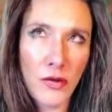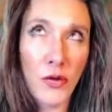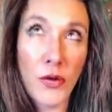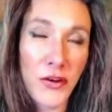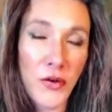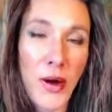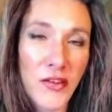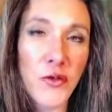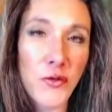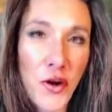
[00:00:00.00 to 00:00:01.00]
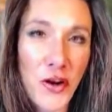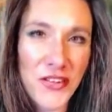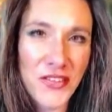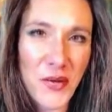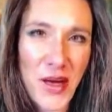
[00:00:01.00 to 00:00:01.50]
or your Western chart,
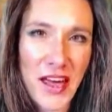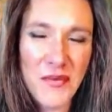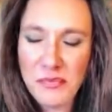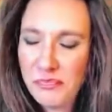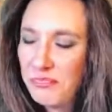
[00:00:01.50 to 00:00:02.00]
okay?